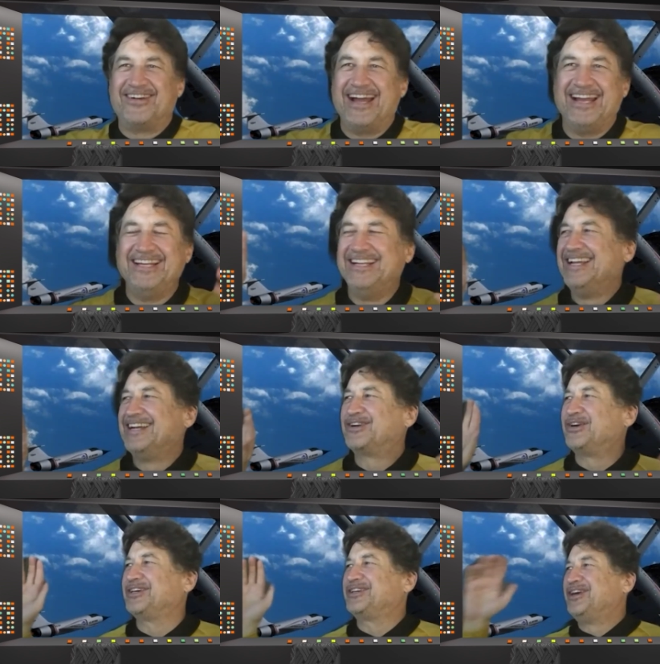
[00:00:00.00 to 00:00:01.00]
right?
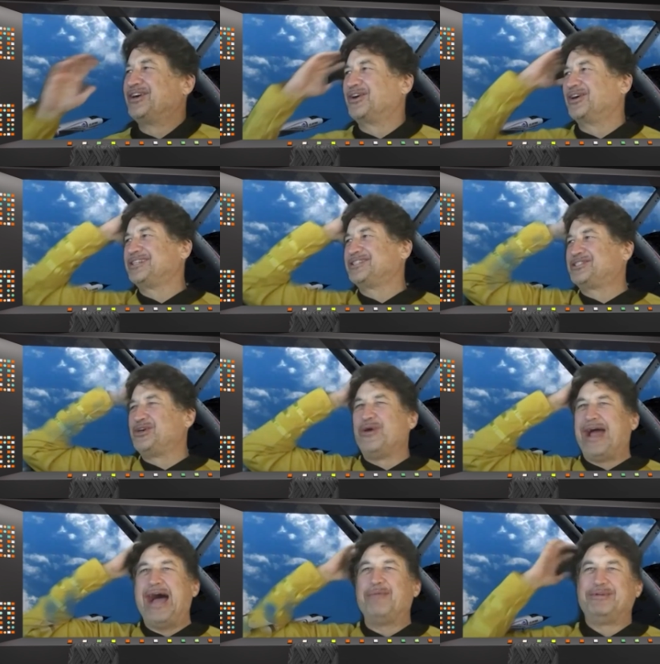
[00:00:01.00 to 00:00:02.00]
Kirk is so
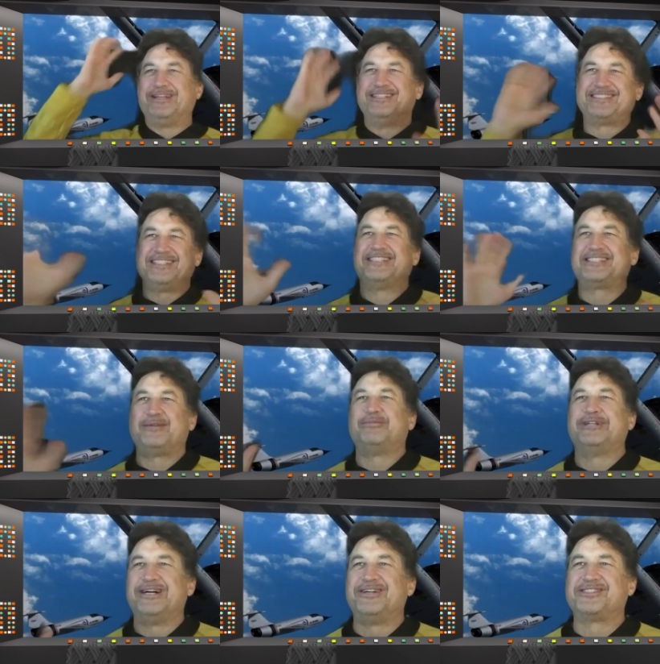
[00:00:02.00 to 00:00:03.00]
happy to see
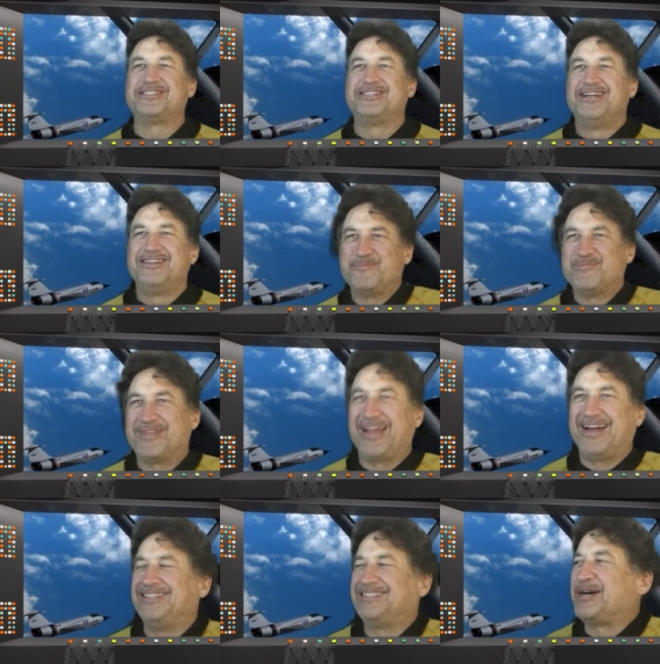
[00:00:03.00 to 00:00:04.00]
someone else,
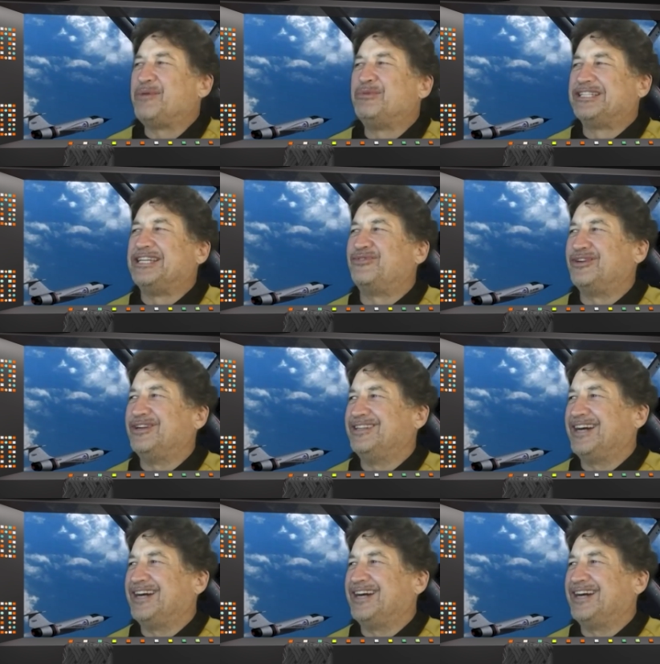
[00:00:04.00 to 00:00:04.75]
someone different.